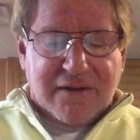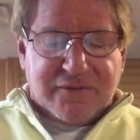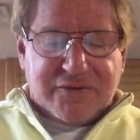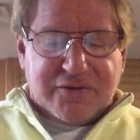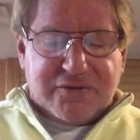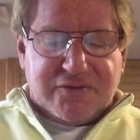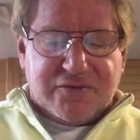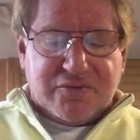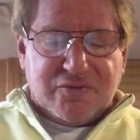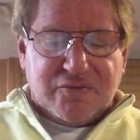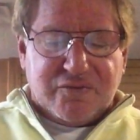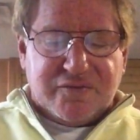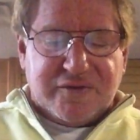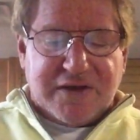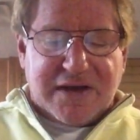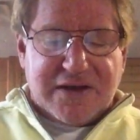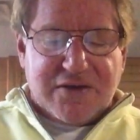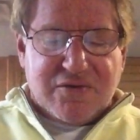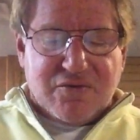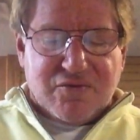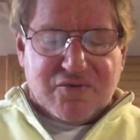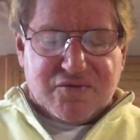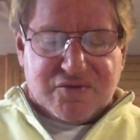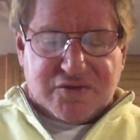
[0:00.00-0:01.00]
The tools I
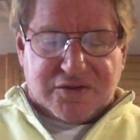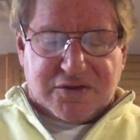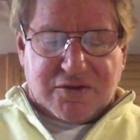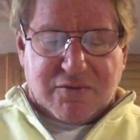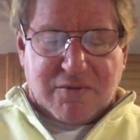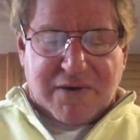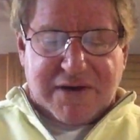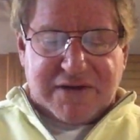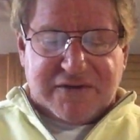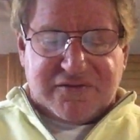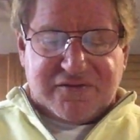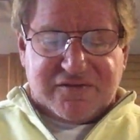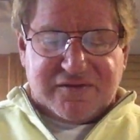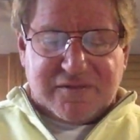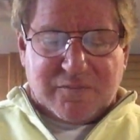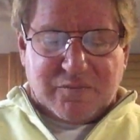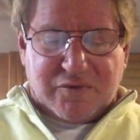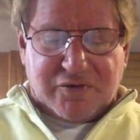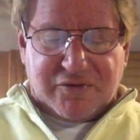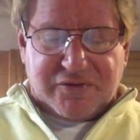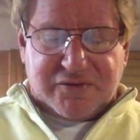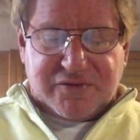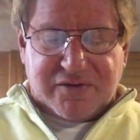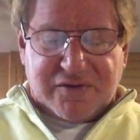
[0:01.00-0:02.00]
use are quite
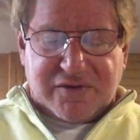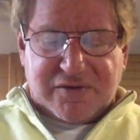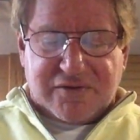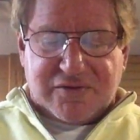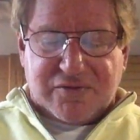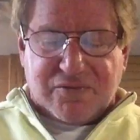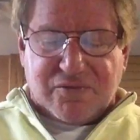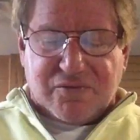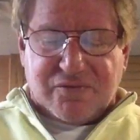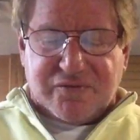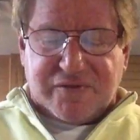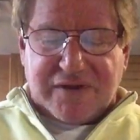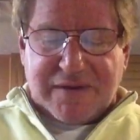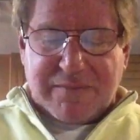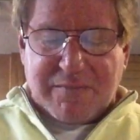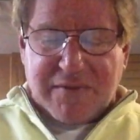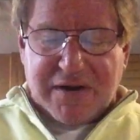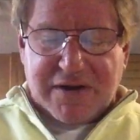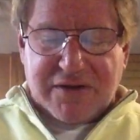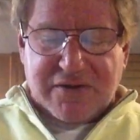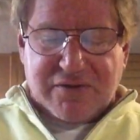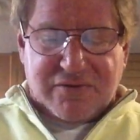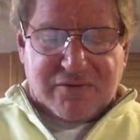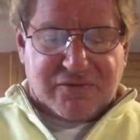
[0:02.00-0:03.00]
similar to the tools I
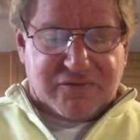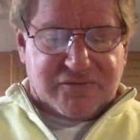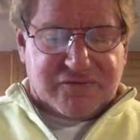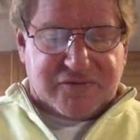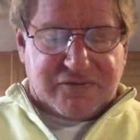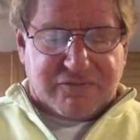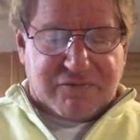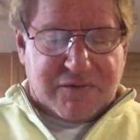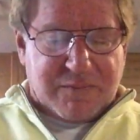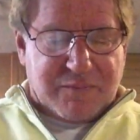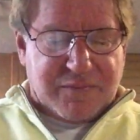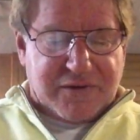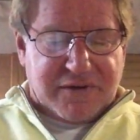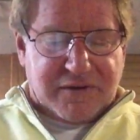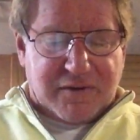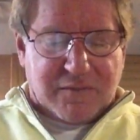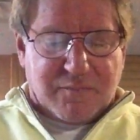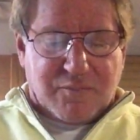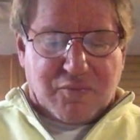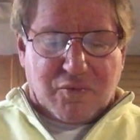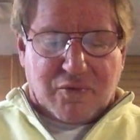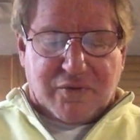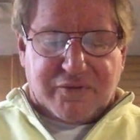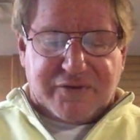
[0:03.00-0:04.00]
might use to repair a
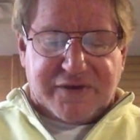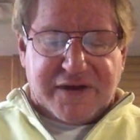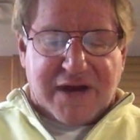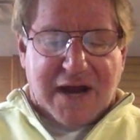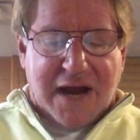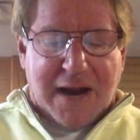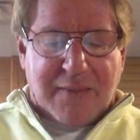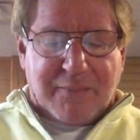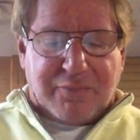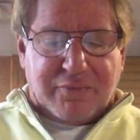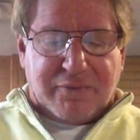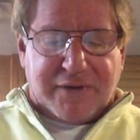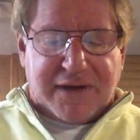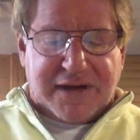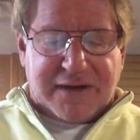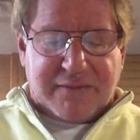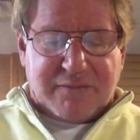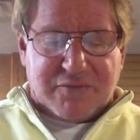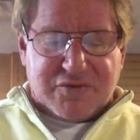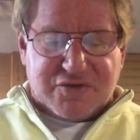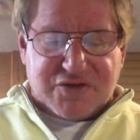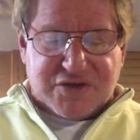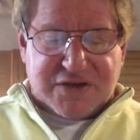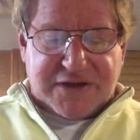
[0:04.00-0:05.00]
poorly
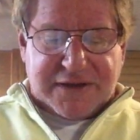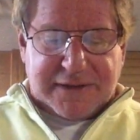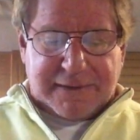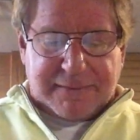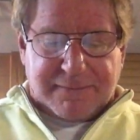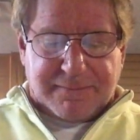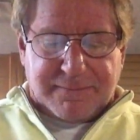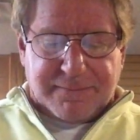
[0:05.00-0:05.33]
operating machine.